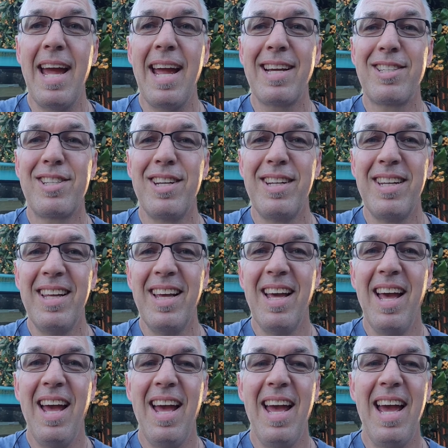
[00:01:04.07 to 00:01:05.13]
action
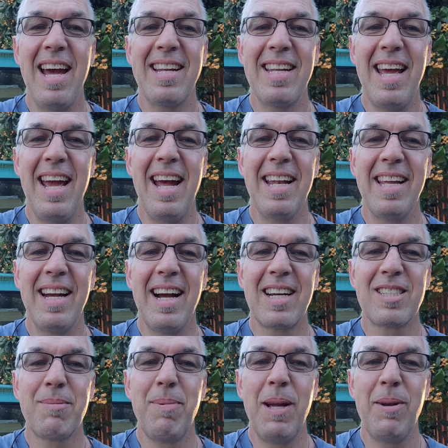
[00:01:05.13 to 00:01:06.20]
at
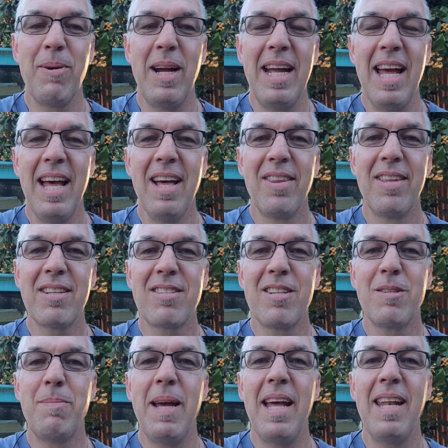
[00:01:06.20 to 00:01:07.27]
Antioch Speedway. This
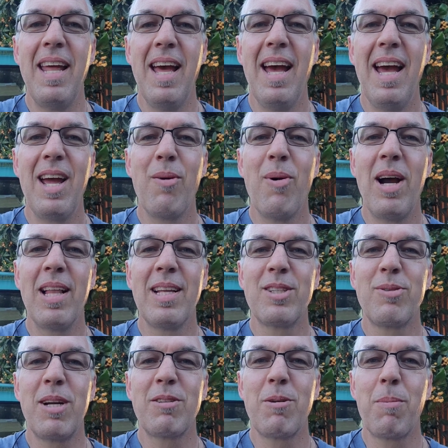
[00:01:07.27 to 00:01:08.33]
has been a Wylie's
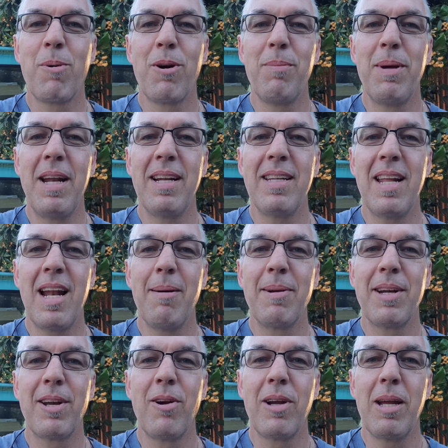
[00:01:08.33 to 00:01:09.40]
Race Report Minute, and I'm going
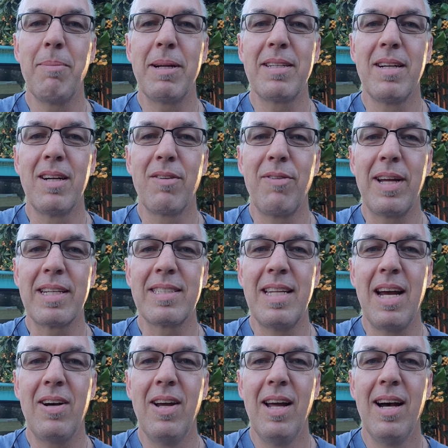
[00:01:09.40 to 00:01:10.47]
to go get my tongue fixed
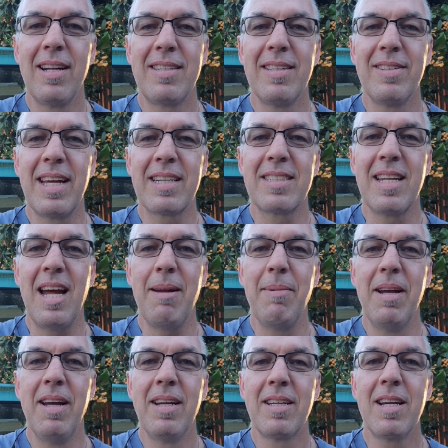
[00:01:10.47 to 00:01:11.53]
now. Until next time,
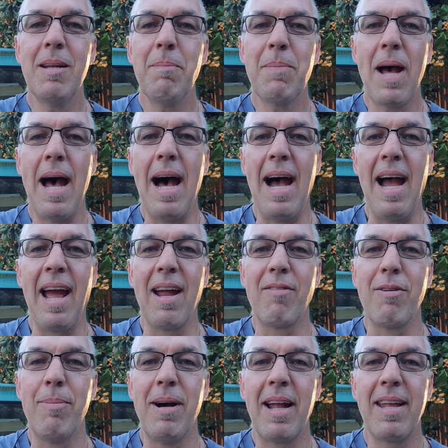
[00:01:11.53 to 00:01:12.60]
goodbye,
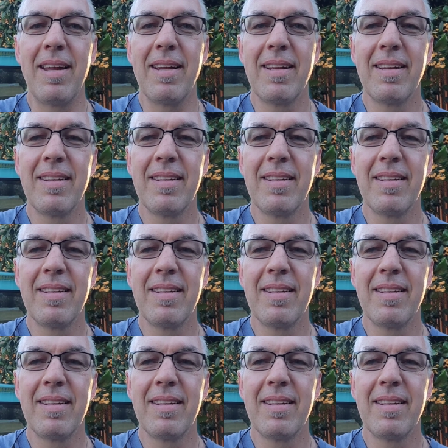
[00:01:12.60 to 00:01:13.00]
everybody.